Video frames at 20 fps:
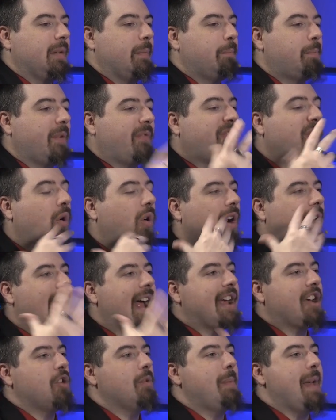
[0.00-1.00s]
before
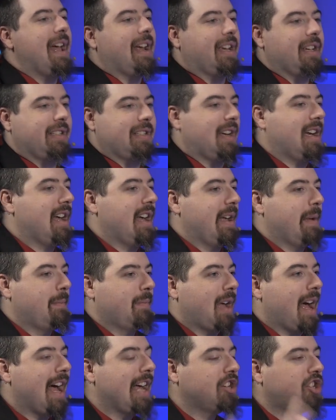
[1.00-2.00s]
I go back in
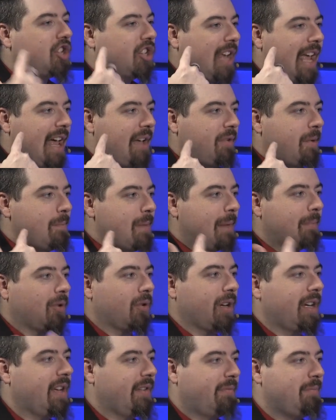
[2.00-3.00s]
time, I should have a
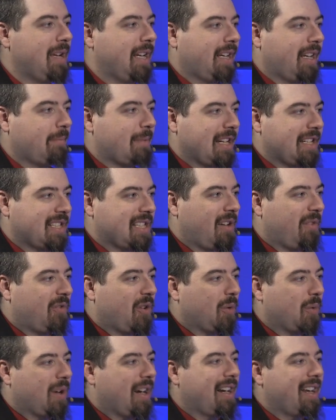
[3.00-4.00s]
memory of meeting myself
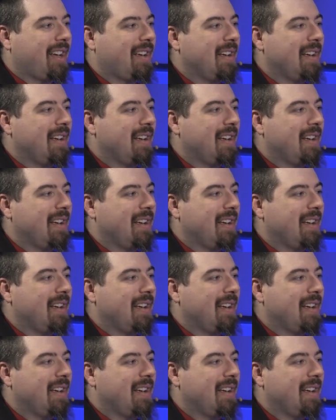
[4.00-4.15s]
already.